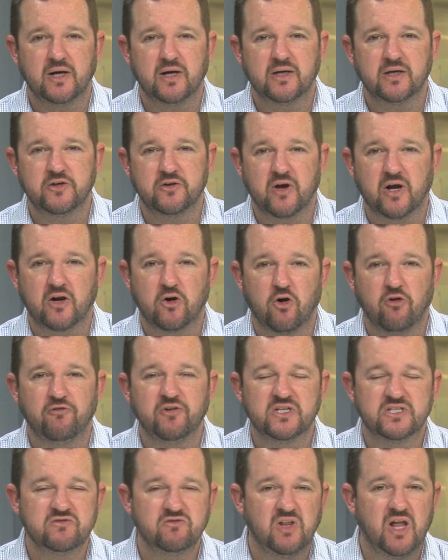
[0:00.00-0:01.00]
You got an
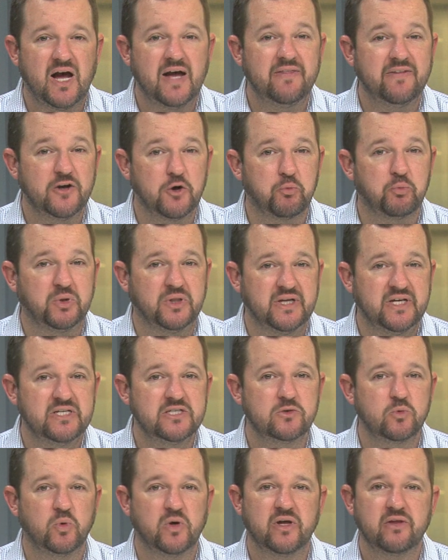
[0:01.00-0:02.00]
offensive line that you're
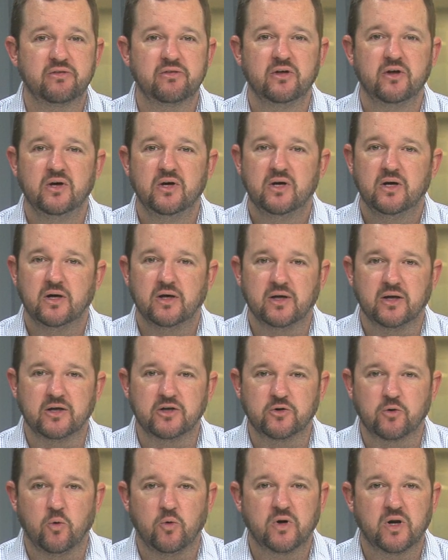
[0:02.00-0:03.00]
pleased with.
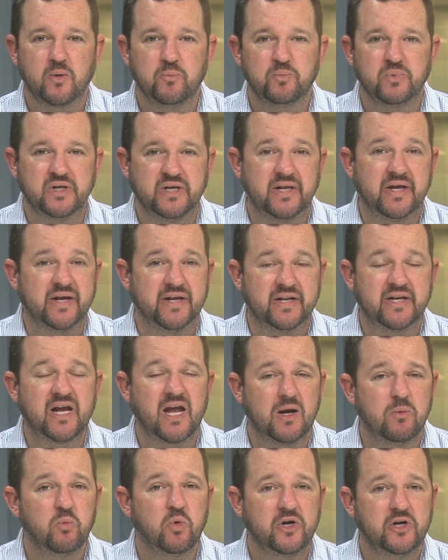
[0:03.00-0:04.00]
You're going up in a
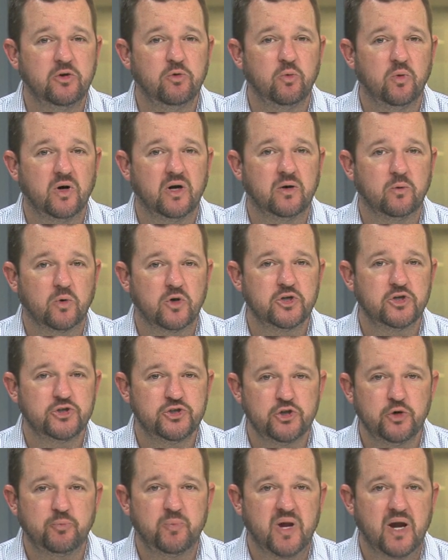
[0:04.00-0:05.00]
game where you
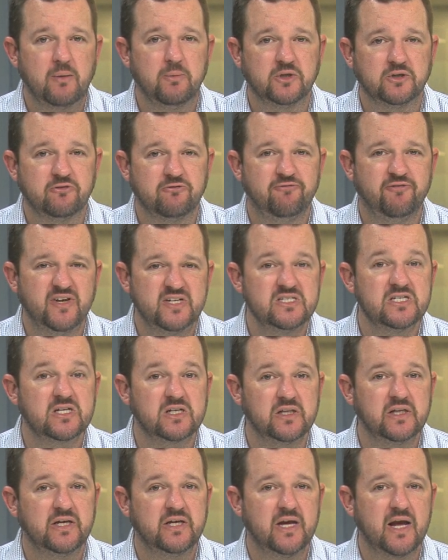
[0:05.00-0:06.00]
should be able to
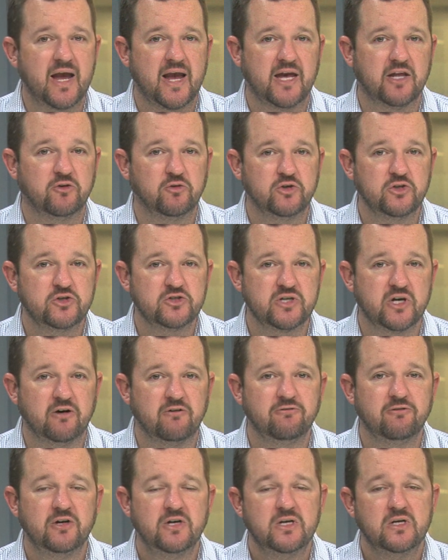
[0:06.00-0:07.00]
physically handle
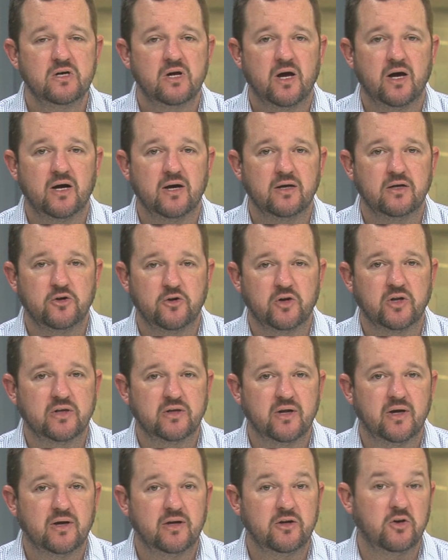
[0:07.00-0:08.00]
yourself. You
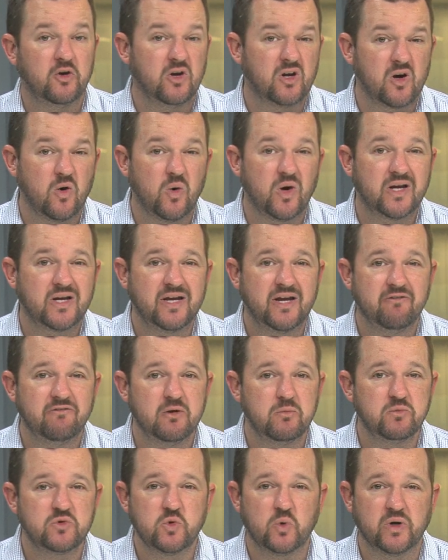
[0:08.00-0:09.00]
can go ahead and give
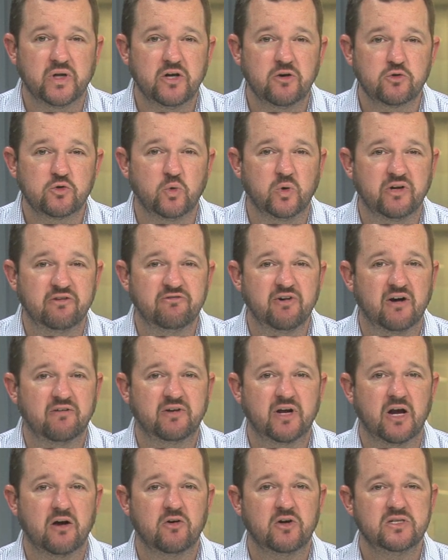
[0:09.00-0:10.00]
him 20 or 25
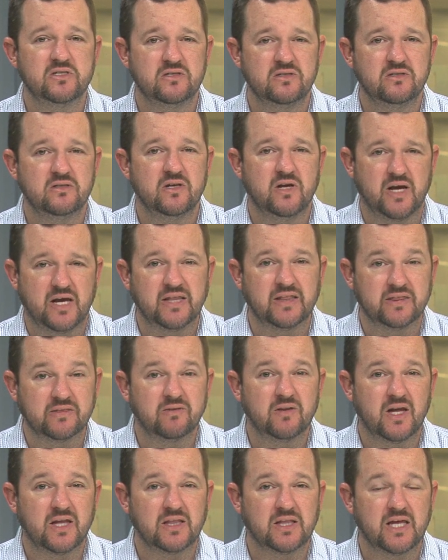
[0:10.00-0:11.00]
carries
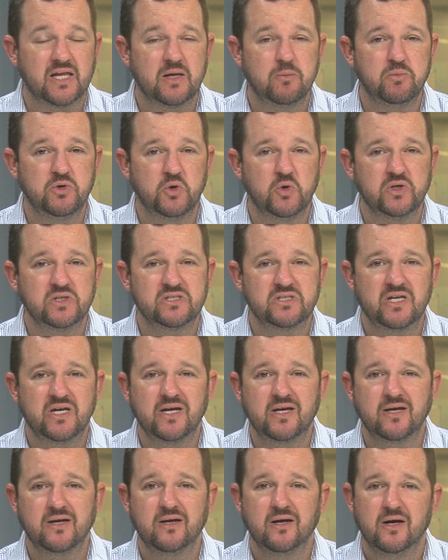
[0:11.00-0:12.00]
and let him do his
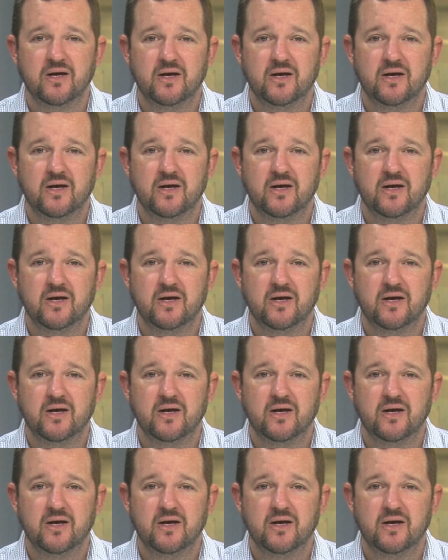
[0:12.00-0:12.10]
thing.